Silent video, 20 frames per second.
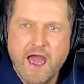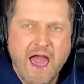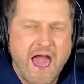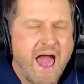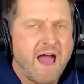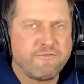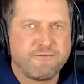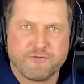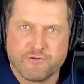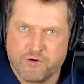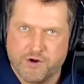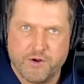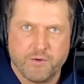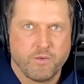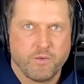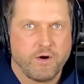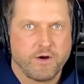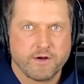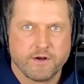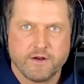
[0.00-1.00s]

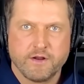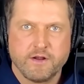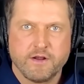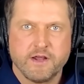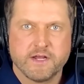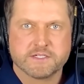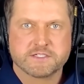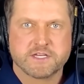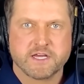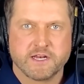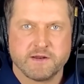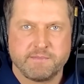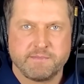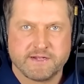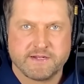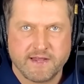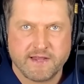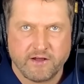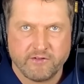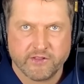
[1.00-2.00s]
everyone is going to
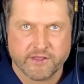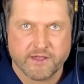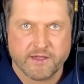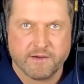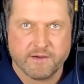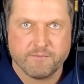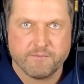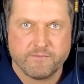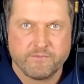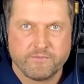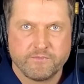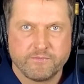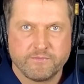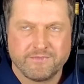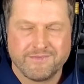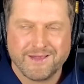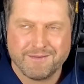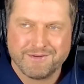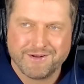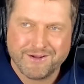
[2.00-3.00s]
be telling him,
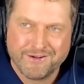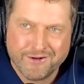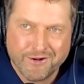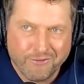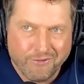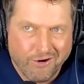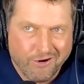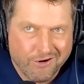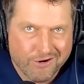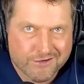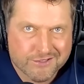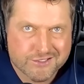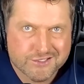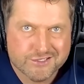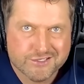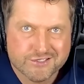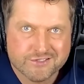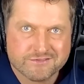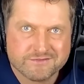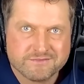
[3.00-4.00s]
yeah, but
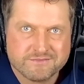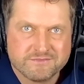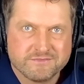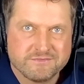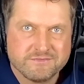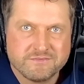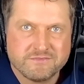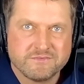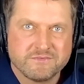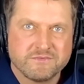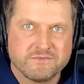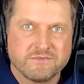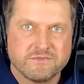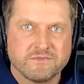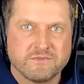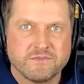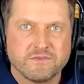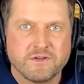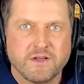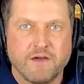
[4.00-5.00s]
Arch,
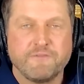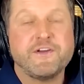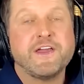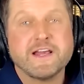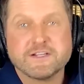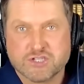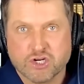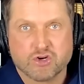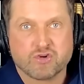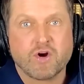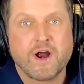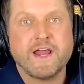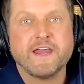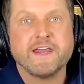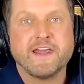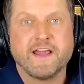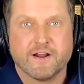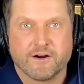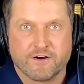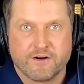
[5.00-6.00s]
if he has a great
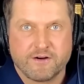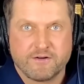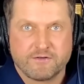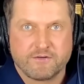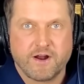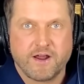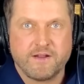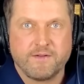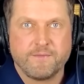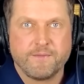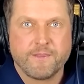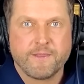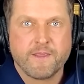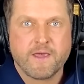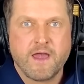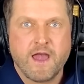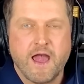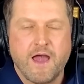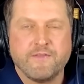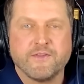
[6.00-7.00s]
year, right?
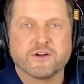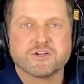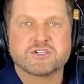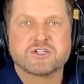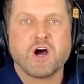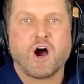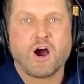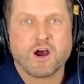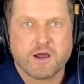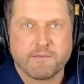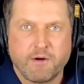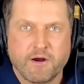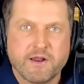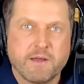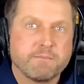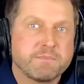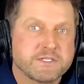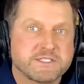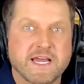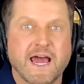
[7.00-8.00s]
And there's talk about
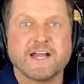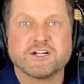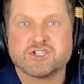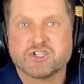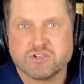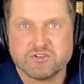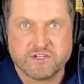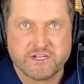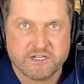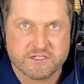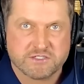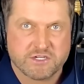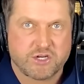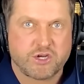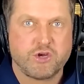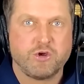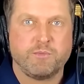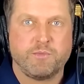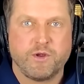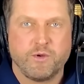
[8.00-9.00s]
him potentially as a
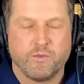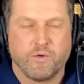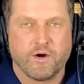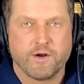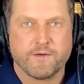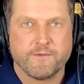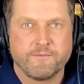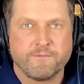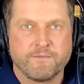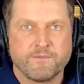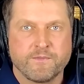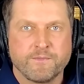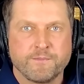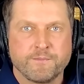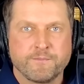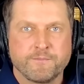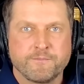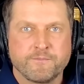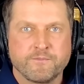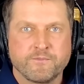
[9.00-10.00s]
QB1.
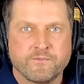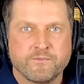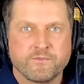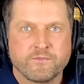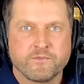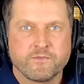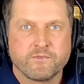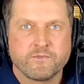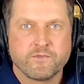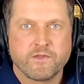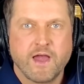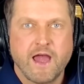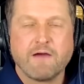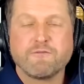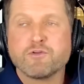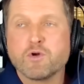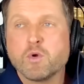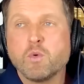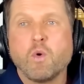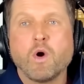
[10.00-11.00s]

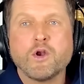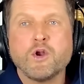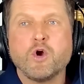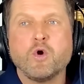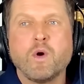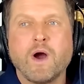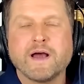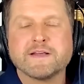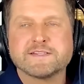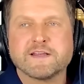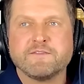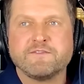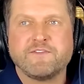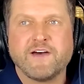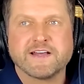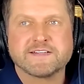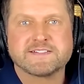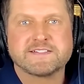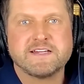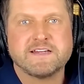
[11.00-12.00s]
Everyone who has a
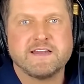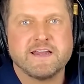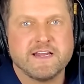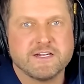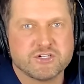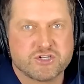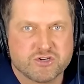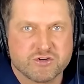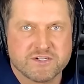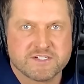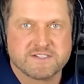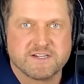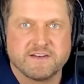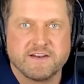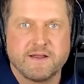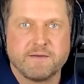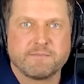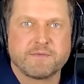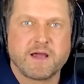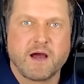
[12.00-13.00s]
vested interest in
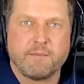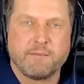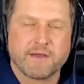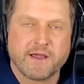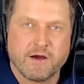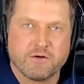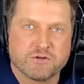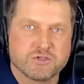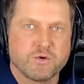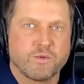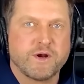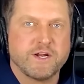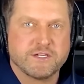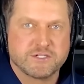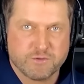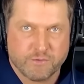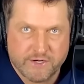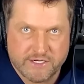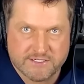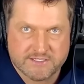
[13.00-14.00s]
him coming out in
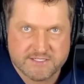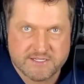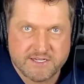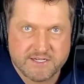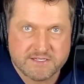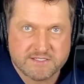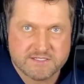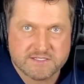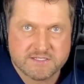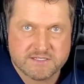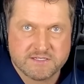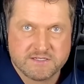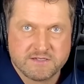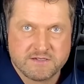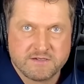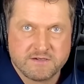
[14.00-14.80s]
2026,